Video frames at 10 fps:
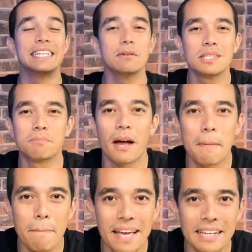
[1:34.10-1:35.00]
Deal Spy
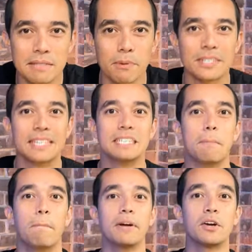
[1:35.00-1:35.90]
Mia spotted this
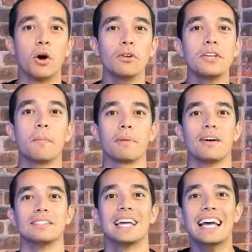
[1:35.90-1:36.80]
begonia
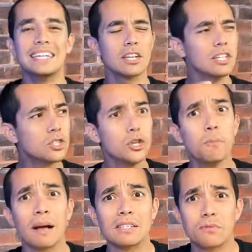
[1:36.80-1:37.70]
plant. It's only
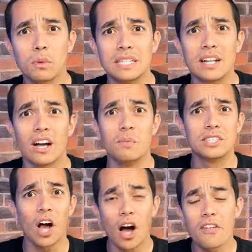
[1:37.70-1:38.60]
£2.49,
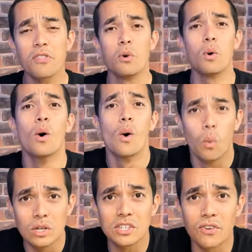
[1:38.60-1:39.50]
which I thought
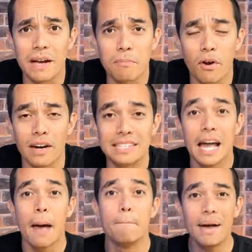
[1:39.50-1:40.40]
was a great price.
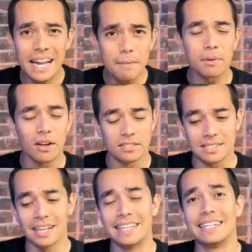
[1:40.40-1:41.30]
Bedding
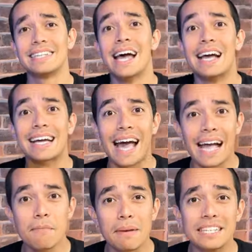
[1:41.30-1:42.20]
plants like this
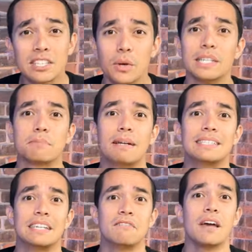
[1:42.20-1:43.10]
can be so
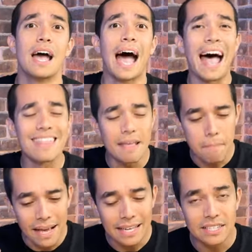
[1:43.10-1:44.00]
expensive, and they
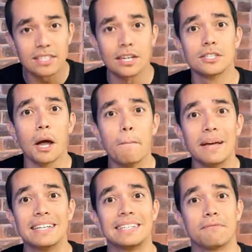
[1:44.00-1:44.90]
make such a
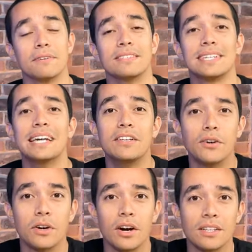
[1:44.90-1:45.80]
big difference in
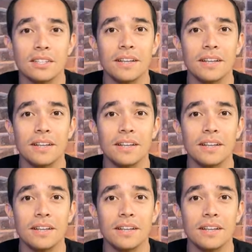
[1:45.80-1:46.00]
your garden.